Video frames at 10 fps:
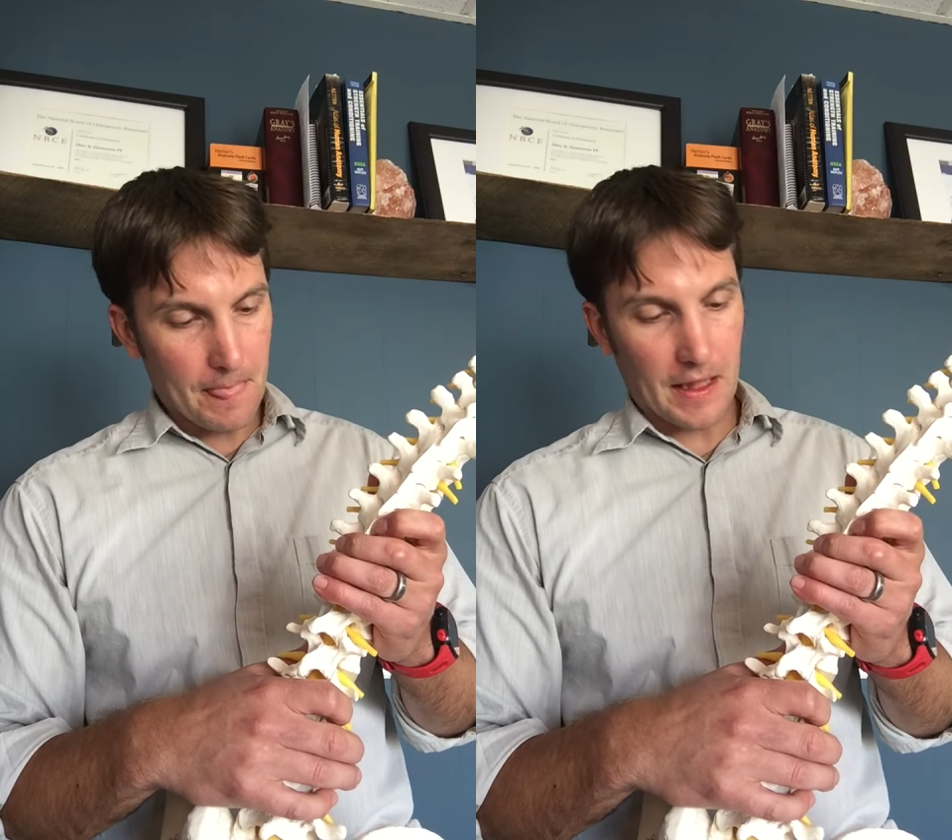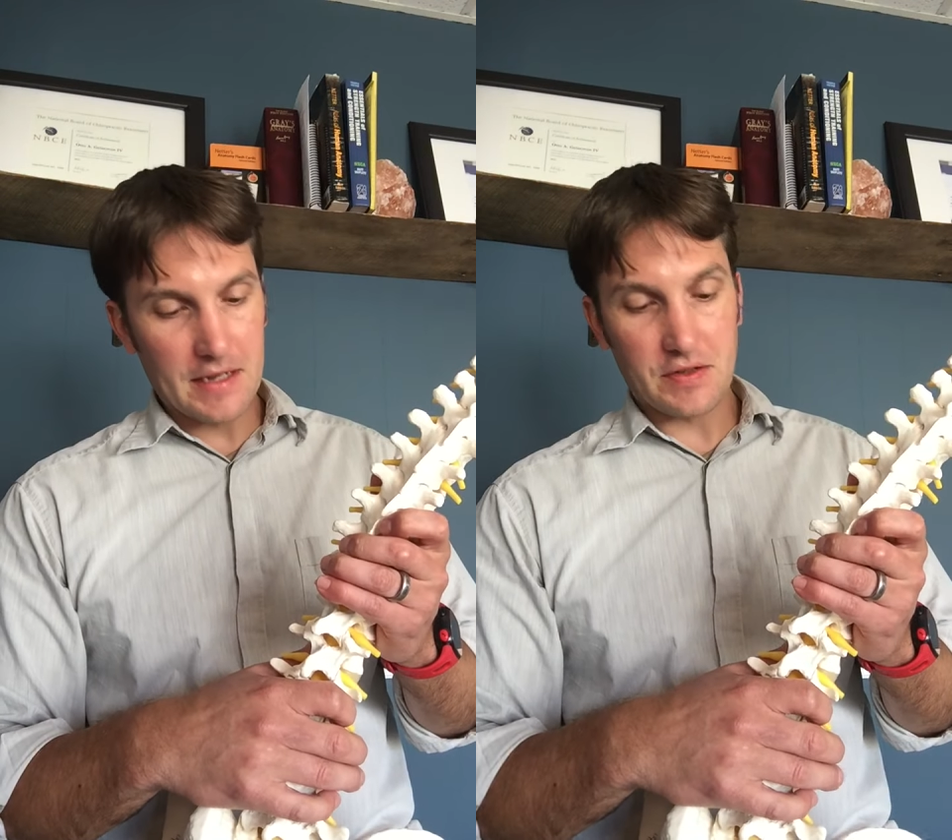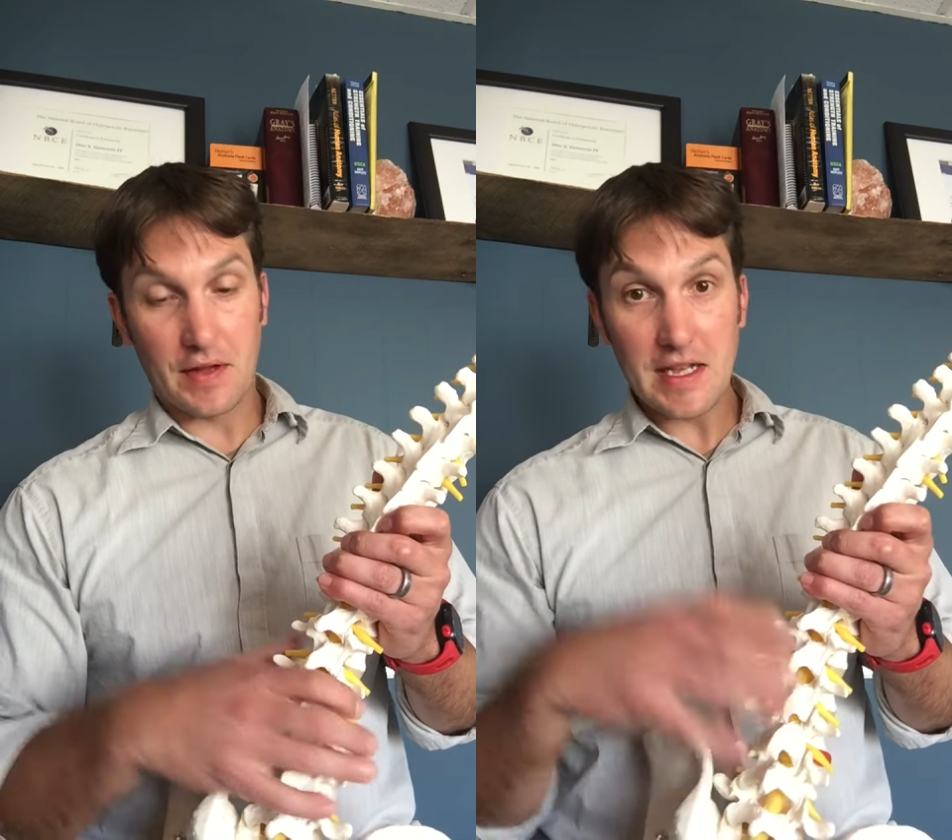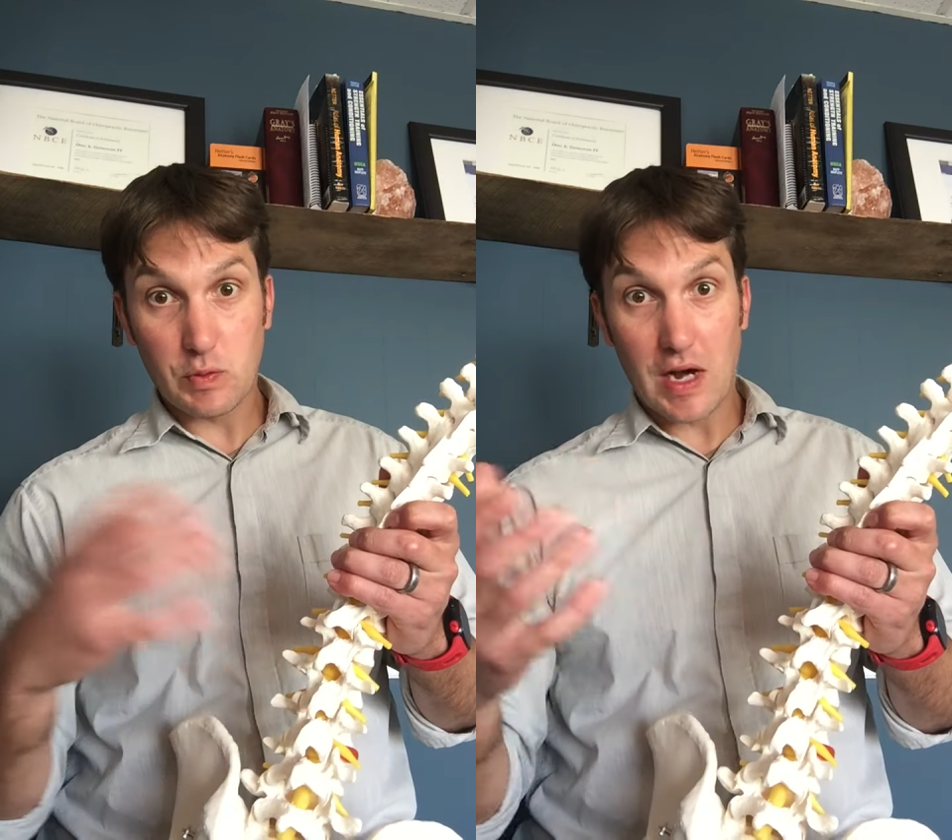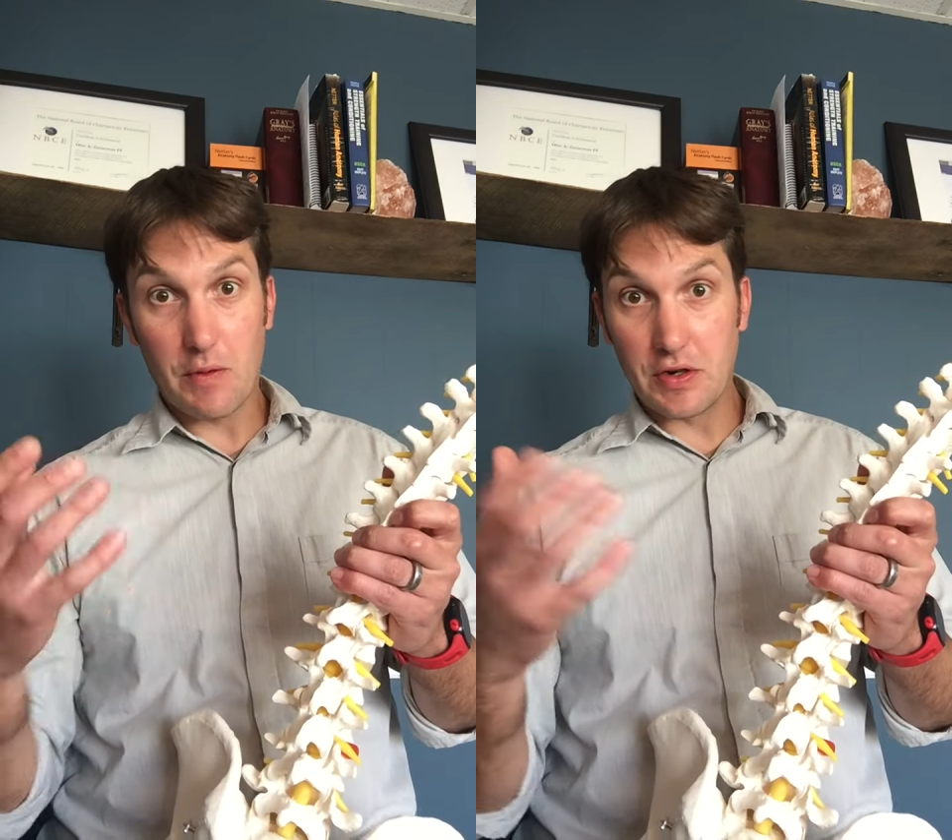Okay, so that's
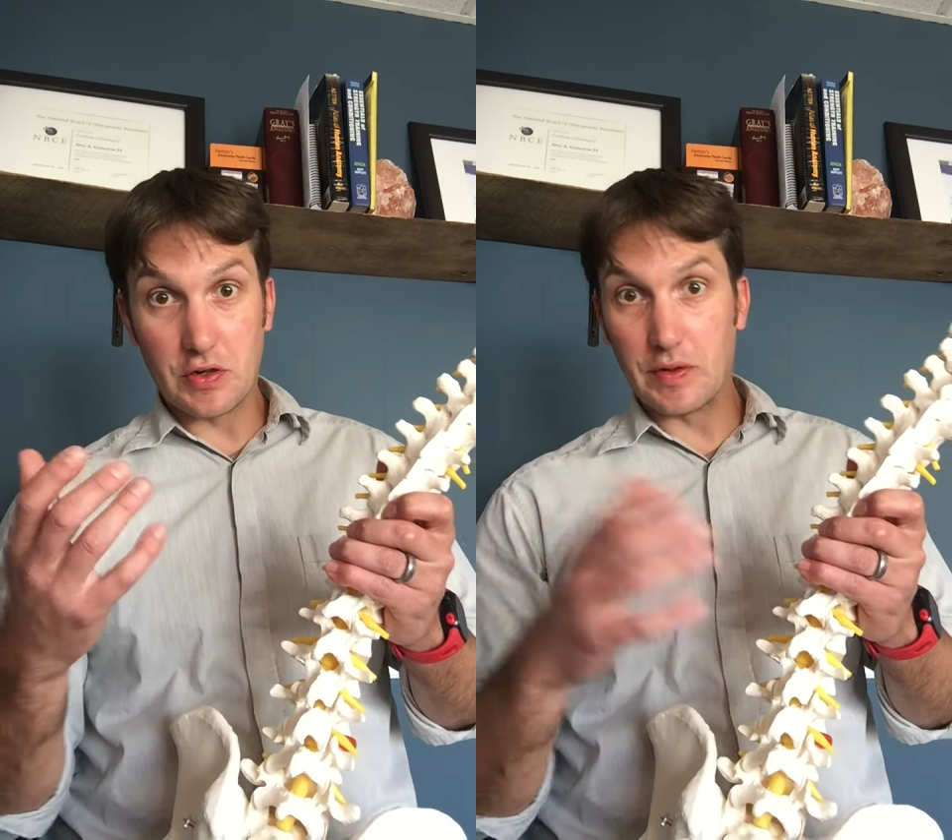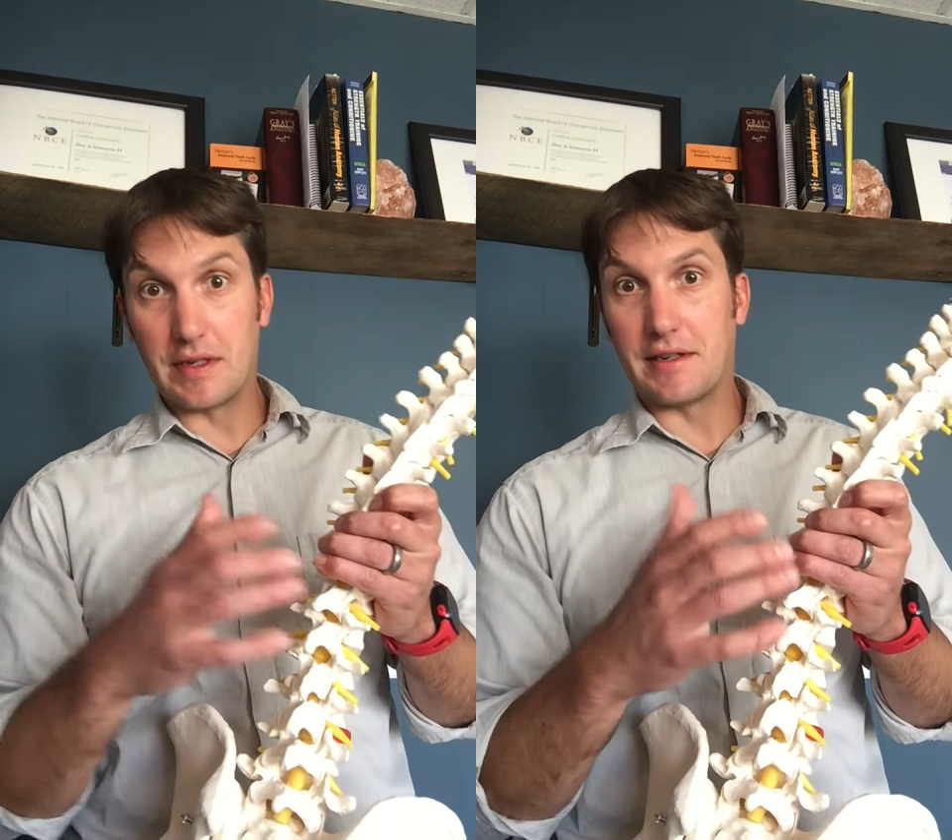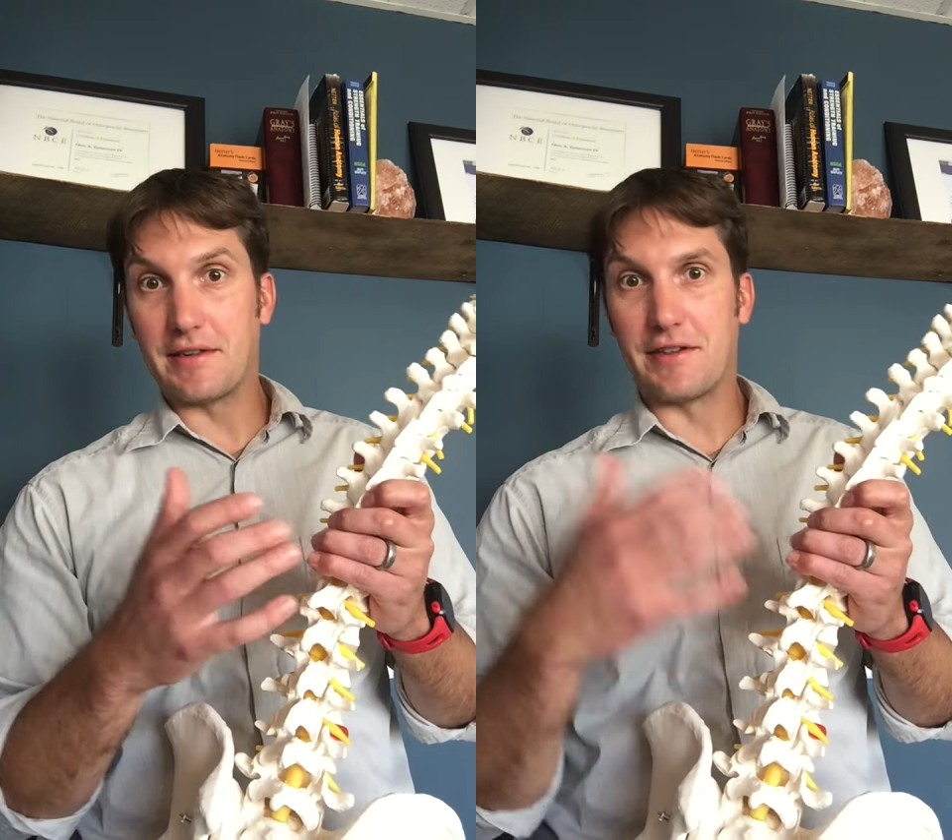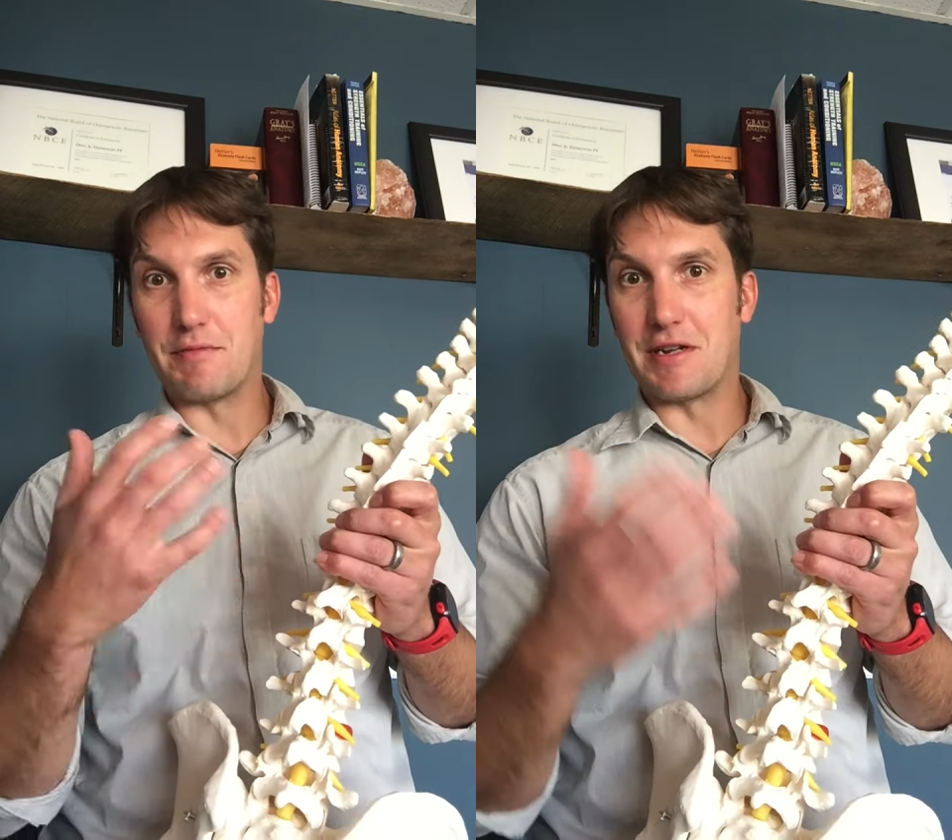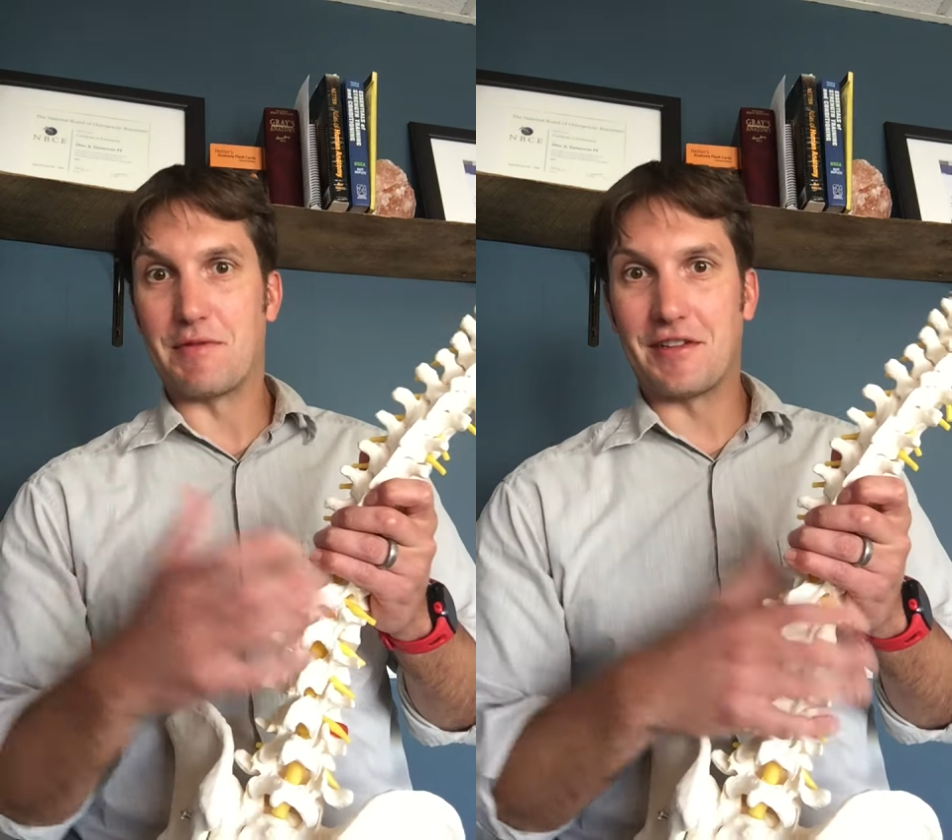why we're doing the
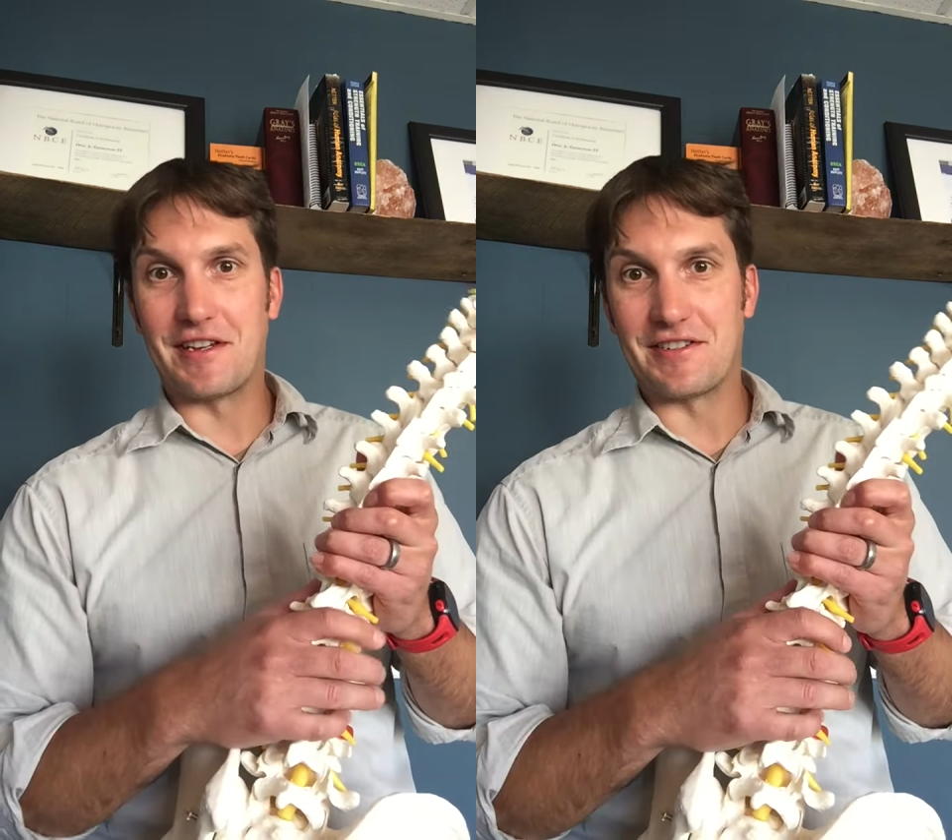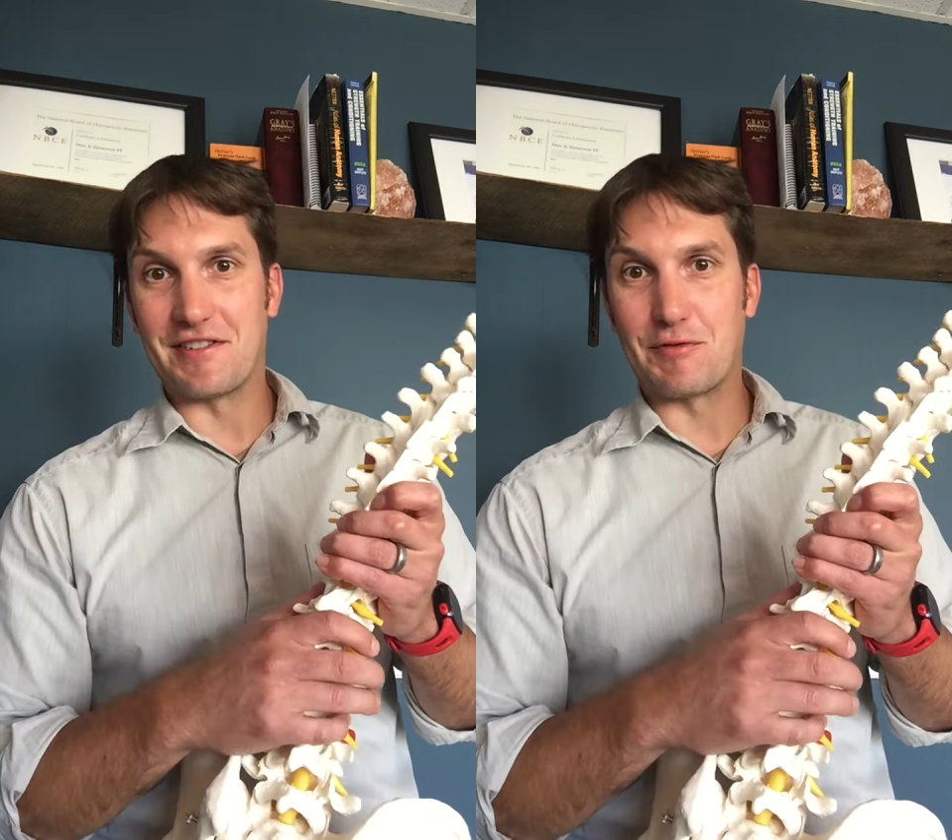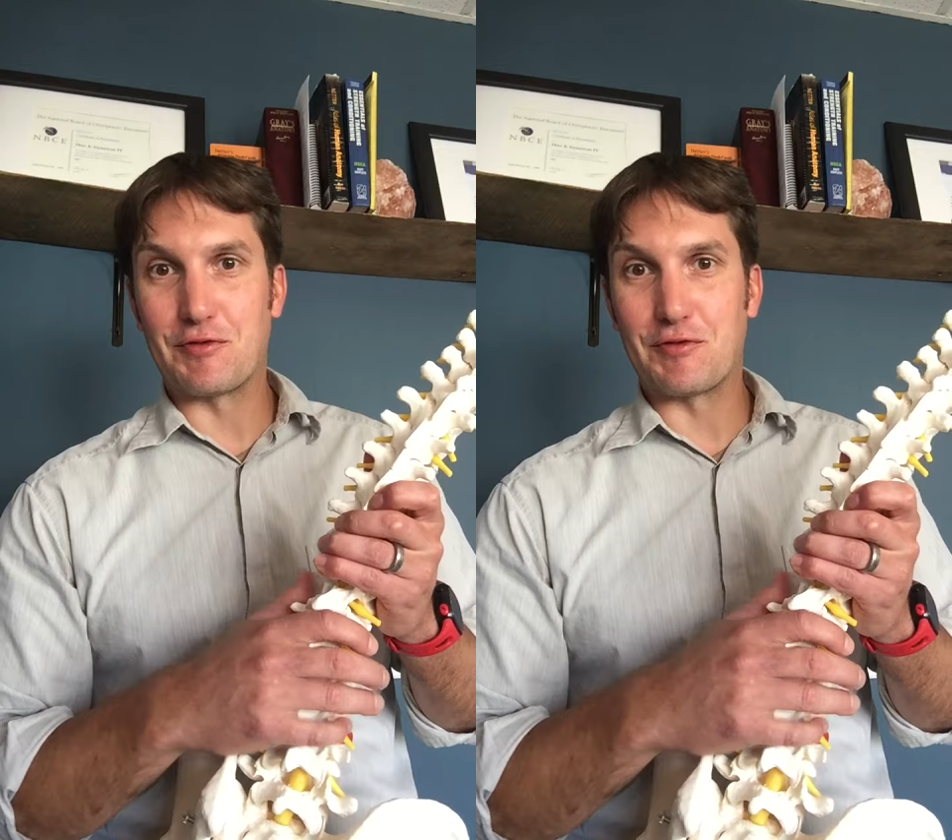manipulations.